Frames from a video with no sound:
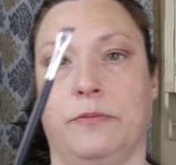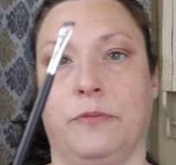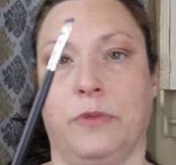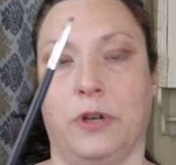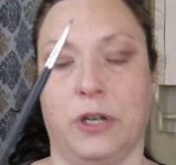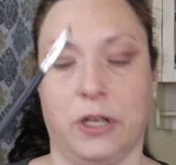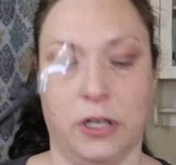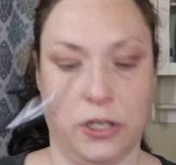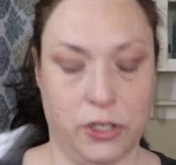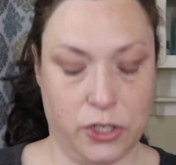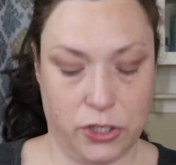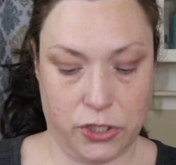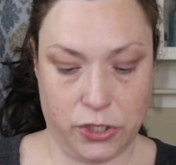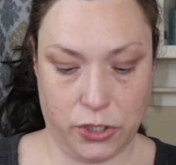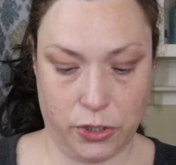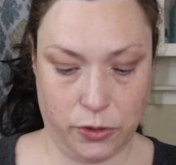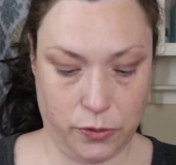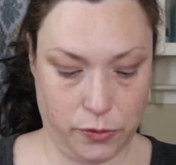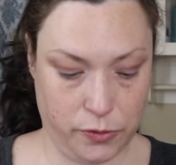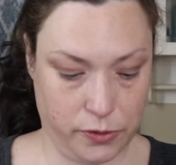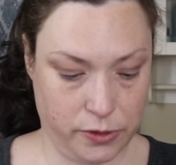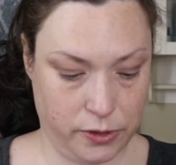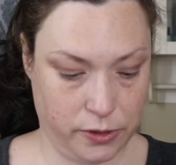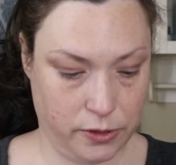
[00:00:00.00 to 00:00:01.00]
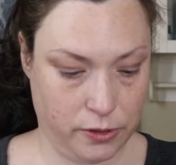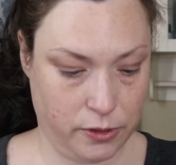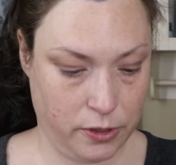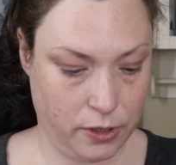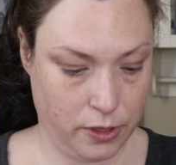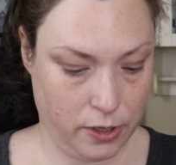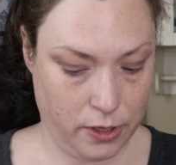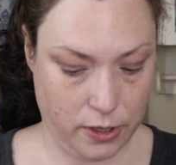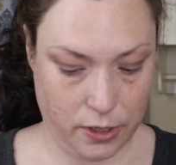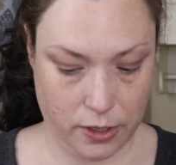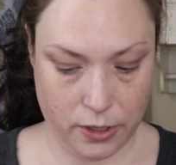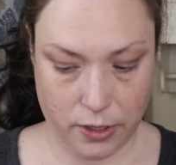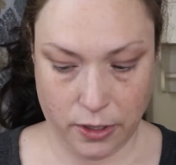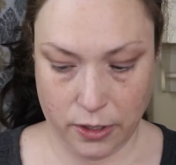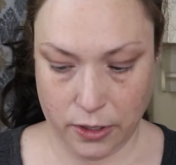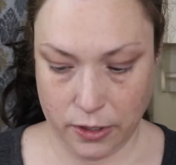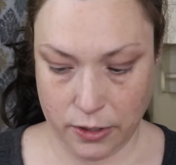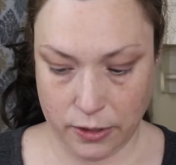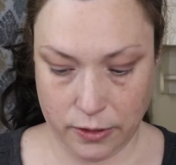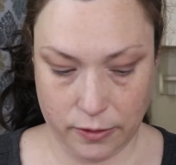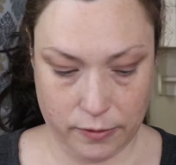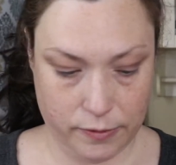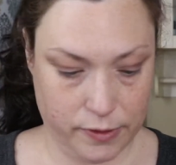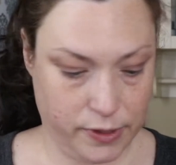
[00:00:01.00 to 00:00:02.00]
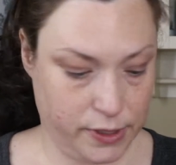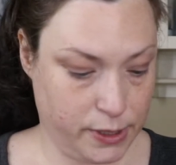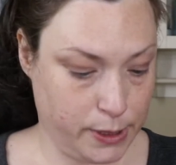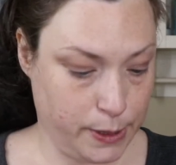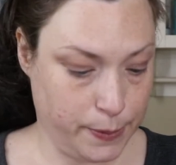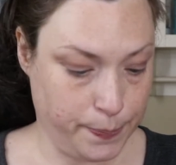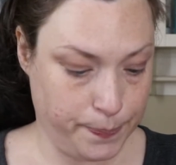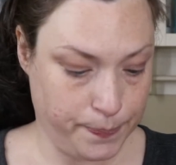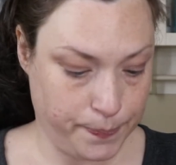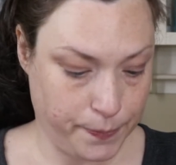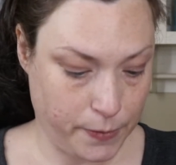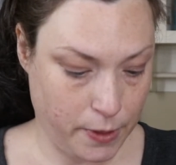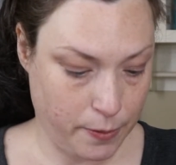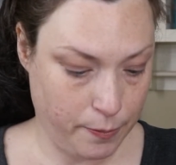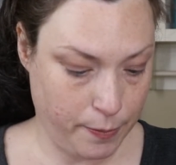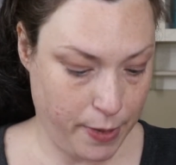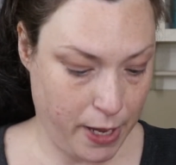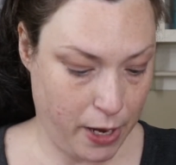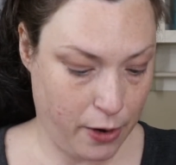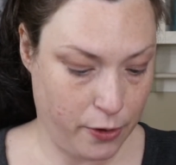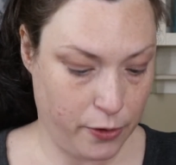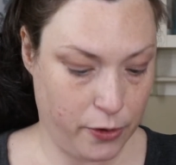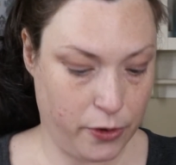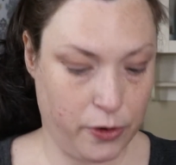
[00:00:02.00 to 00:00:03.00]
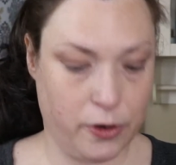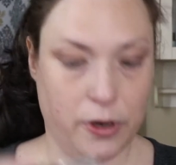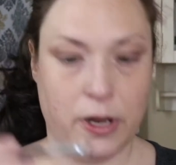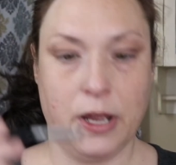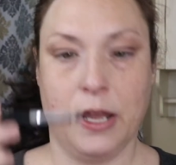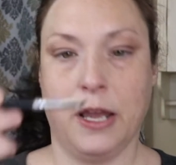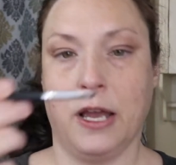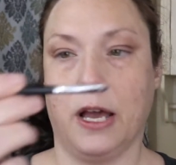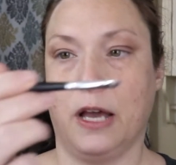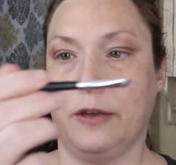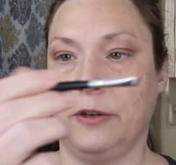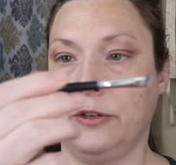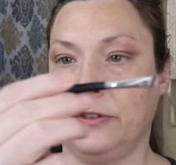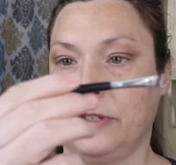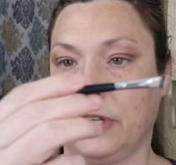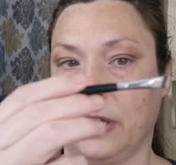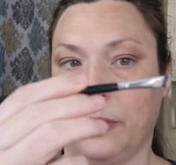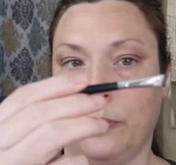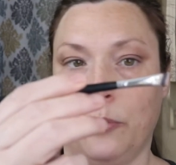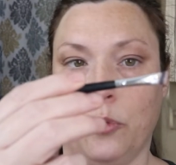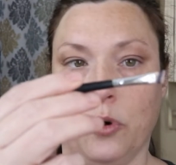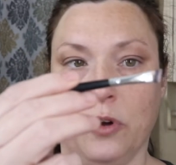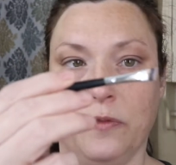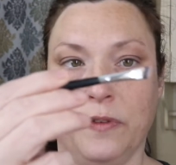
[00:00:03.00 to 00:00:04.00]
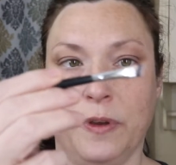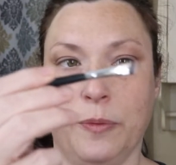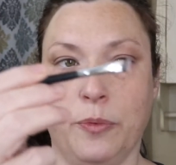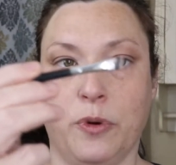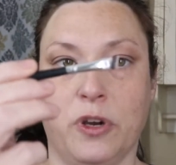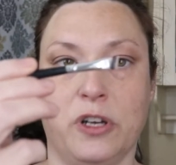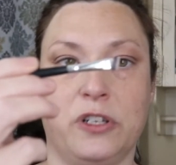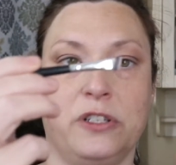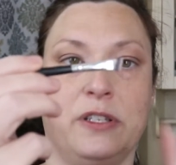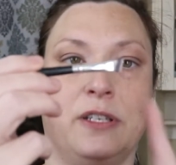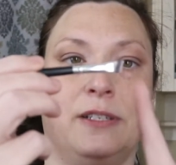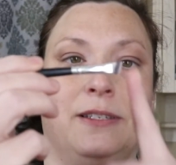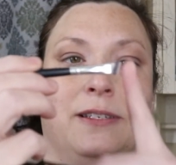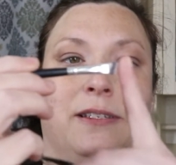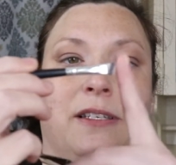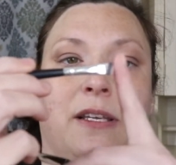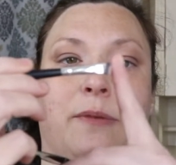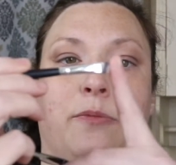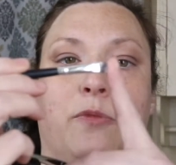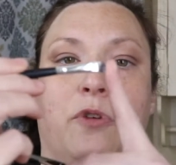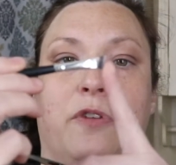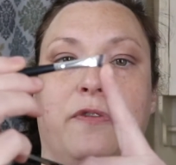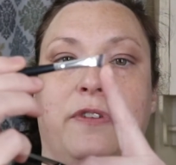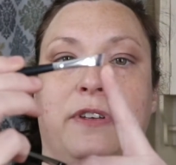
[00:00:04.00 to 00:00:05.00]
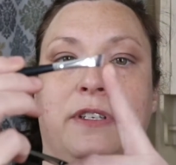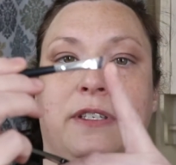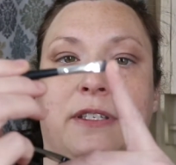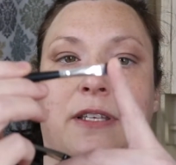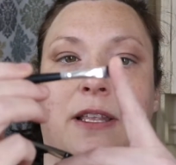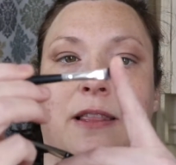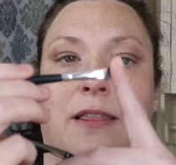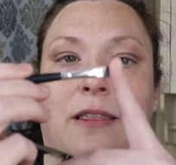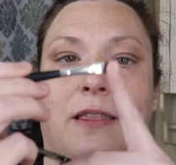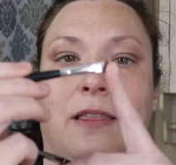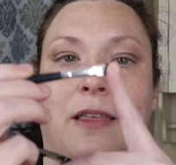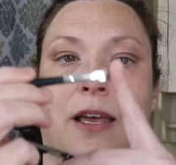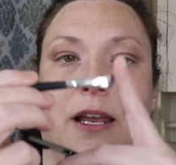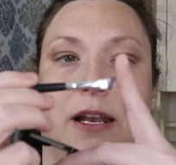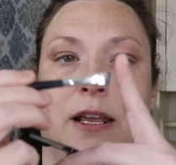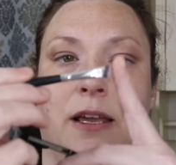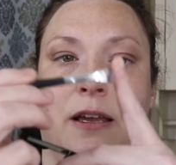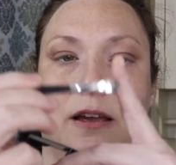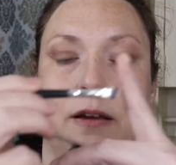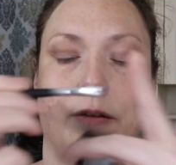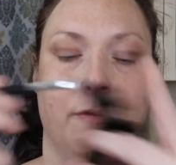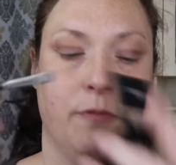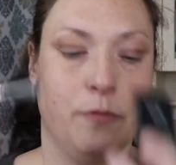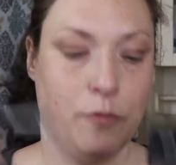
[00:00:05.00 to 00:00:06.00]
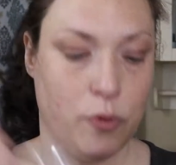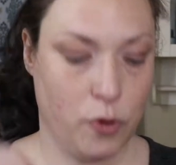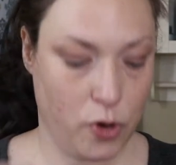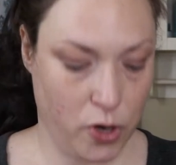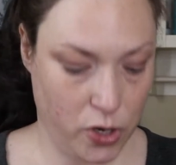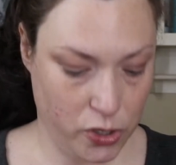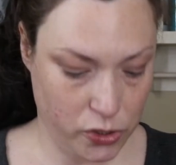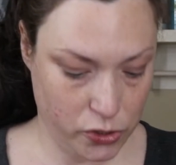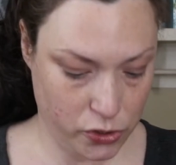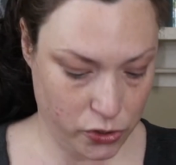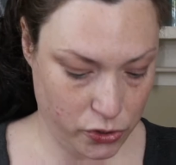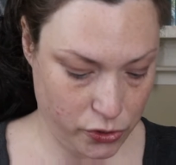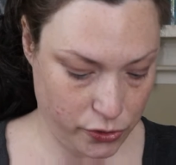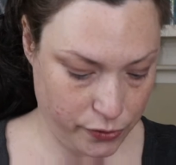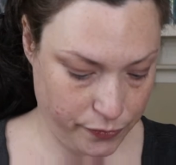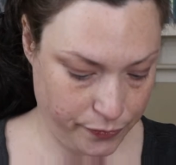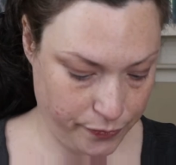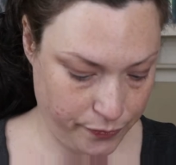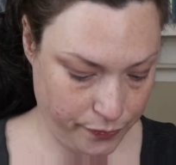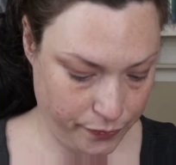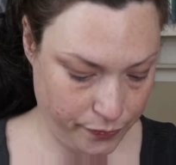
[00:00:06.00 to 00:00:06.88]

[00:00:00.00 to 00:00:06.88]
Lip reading: we're gonna just use some powder. I'm using a Morphe brush. This is a Morphe synthetic brush.